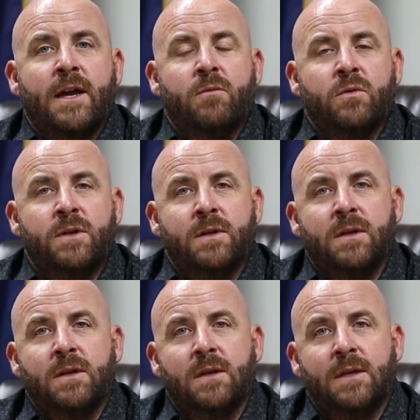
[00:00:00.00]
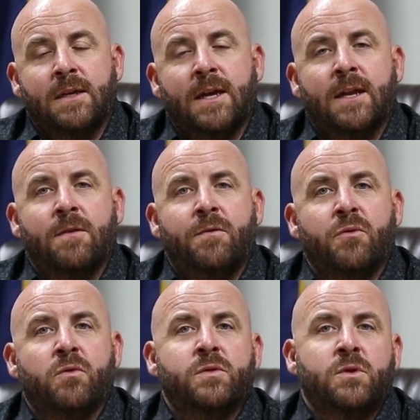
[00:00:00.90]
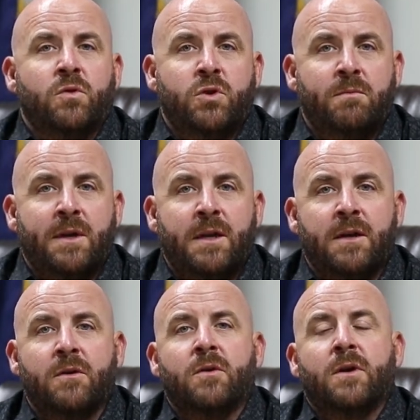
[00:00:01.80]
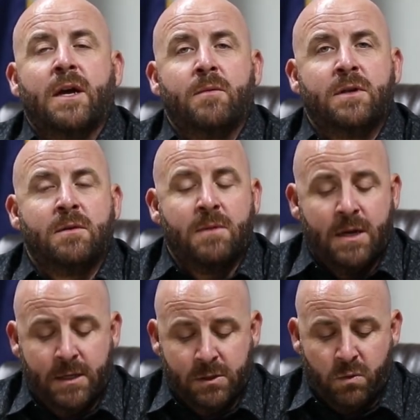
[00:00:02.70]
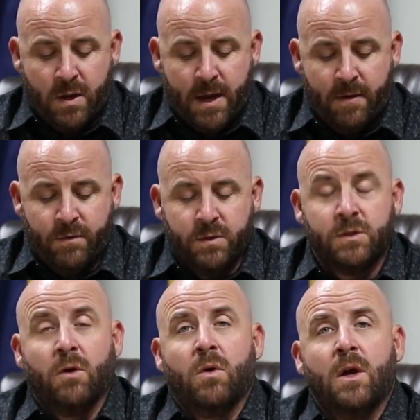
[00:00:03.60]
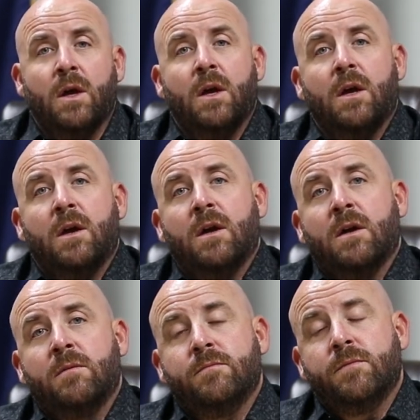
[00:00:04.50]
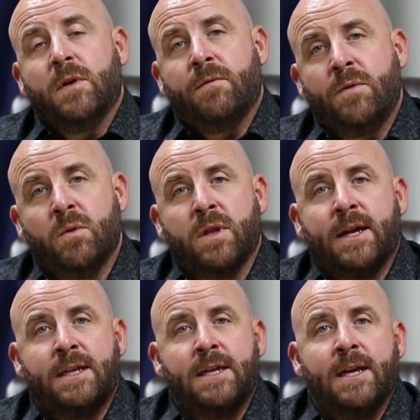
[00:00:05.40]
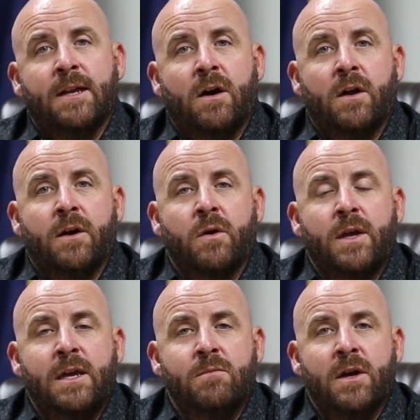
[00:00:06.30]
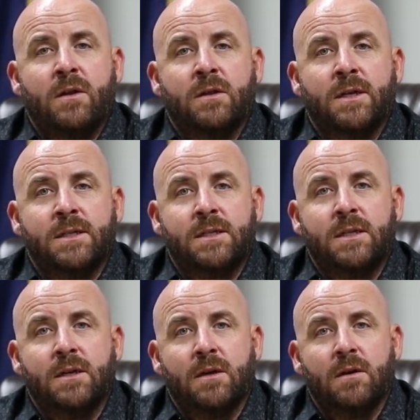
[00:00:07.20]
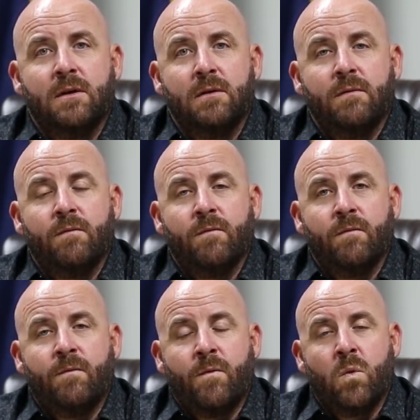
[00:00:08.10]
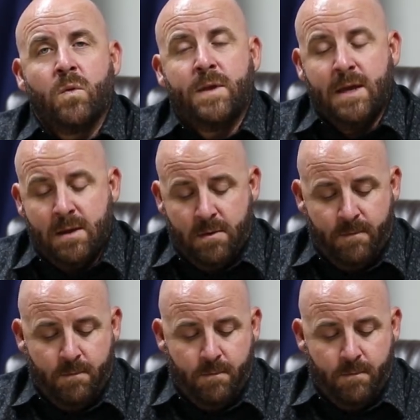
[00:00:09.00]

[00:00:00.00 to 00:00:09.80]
able to get it through social media or come into meetings or what have you. So if you would like to get on our email list for the